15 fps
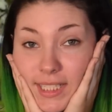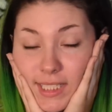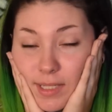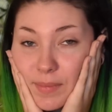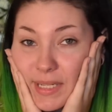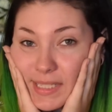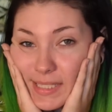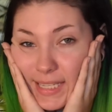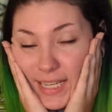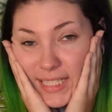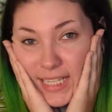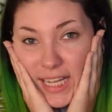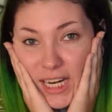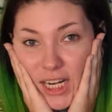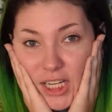done my
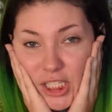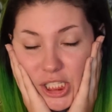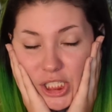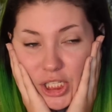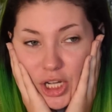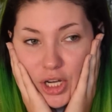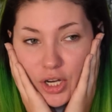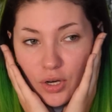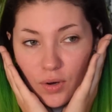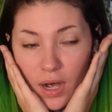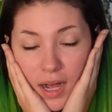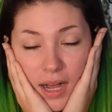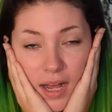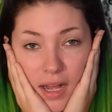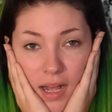skincare, so
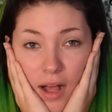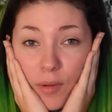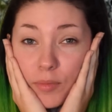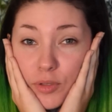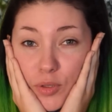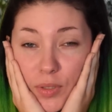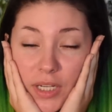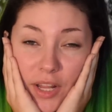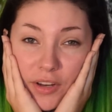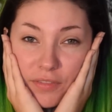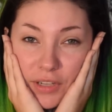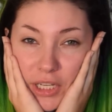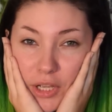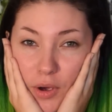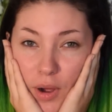I'll do another
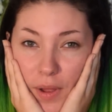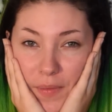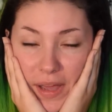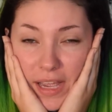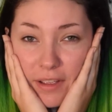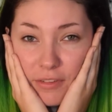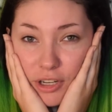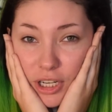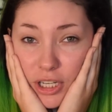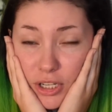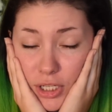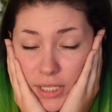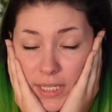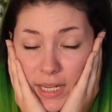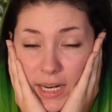video on that if you're
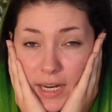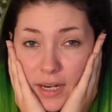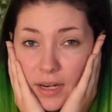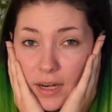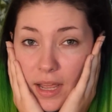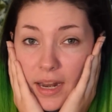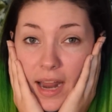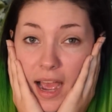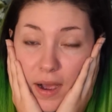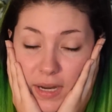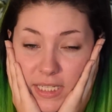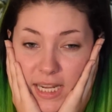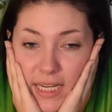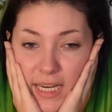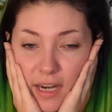interested in how I
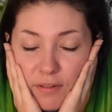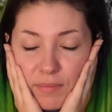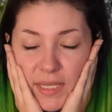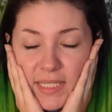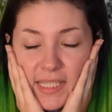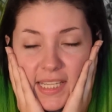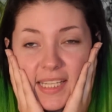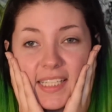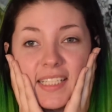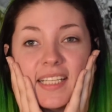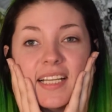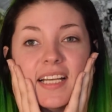take care of my skin.